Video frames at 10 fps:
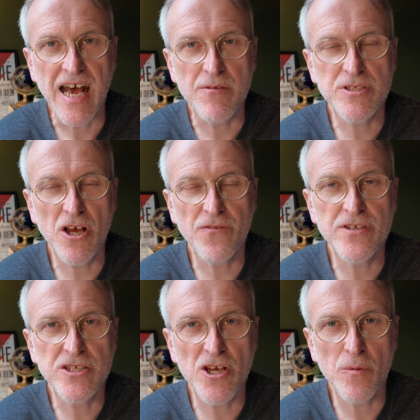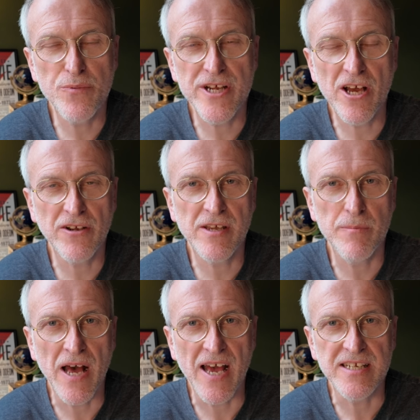I was often so
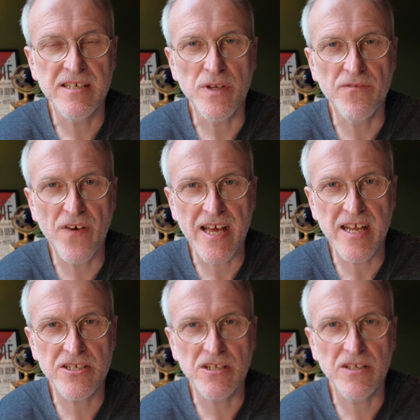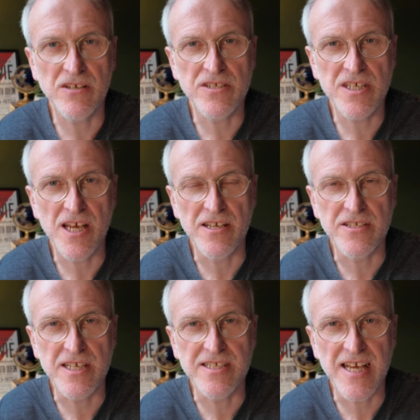preoccupied with financial
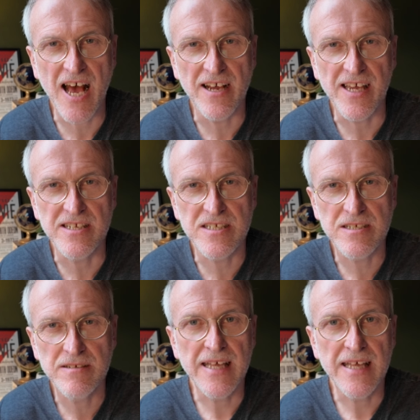concerns and targets